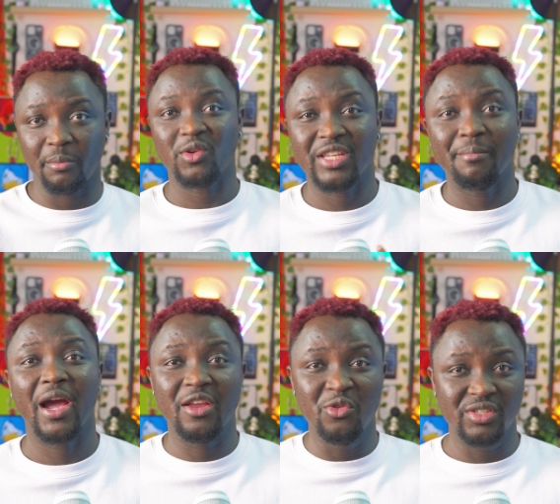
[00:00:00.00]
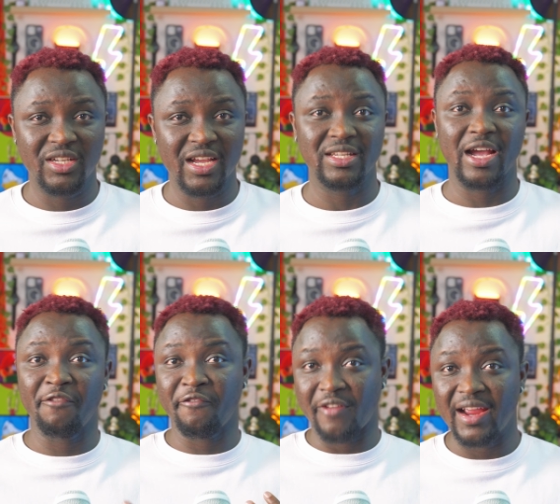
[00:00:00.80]
because in my use case, I
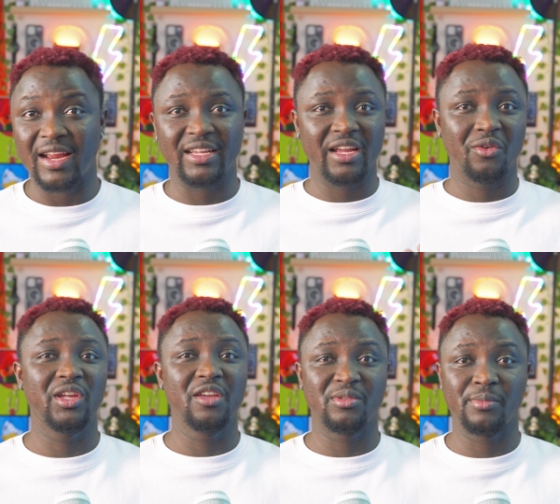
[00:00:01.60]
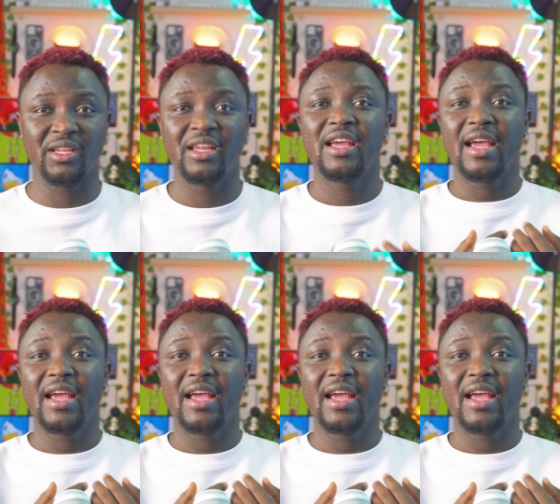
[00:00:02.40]
find that Canon gives me